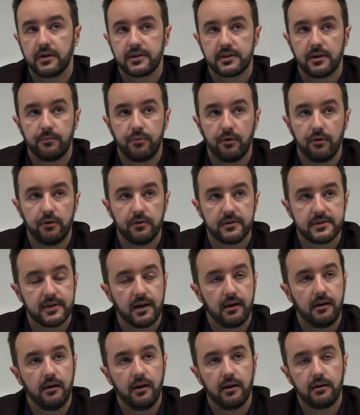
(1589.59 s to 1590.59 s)
for example,
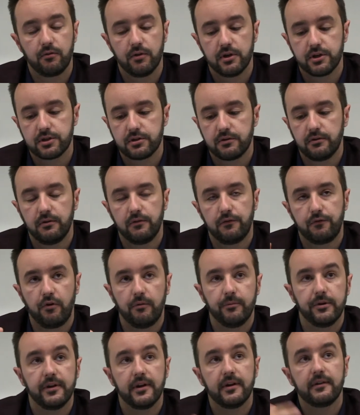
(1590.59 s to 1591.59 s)
the sign language
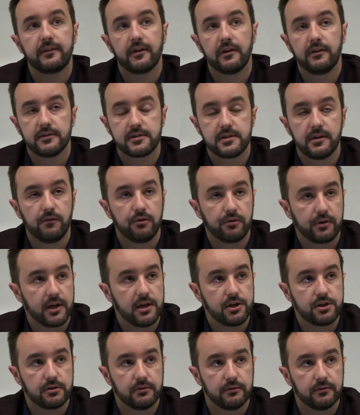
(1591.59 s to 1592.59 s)
from an alternative
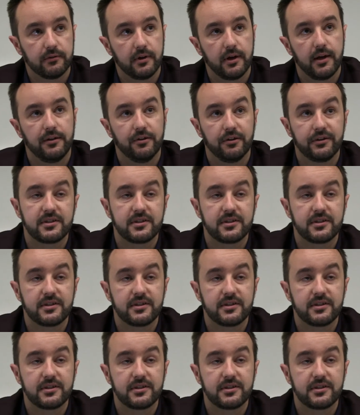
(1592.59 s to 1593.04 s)
location,